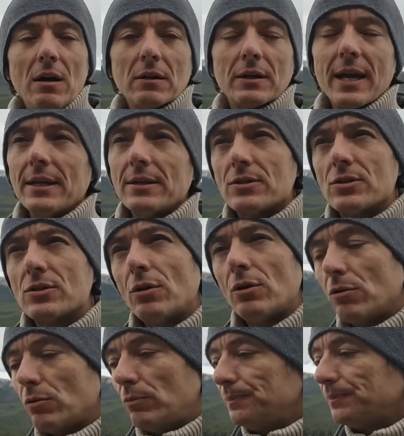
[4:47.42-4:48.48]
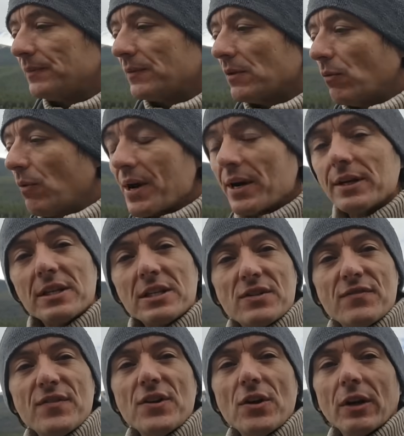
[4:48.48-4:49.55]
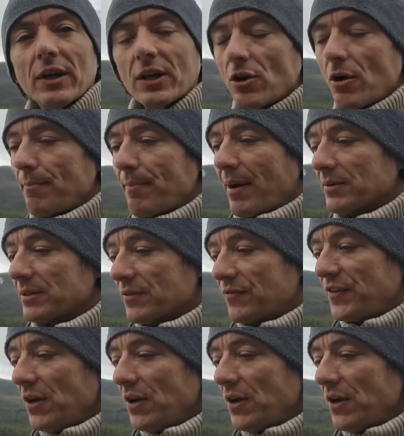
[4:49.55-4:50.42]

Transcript: Okay, so what are these phenolic compounds?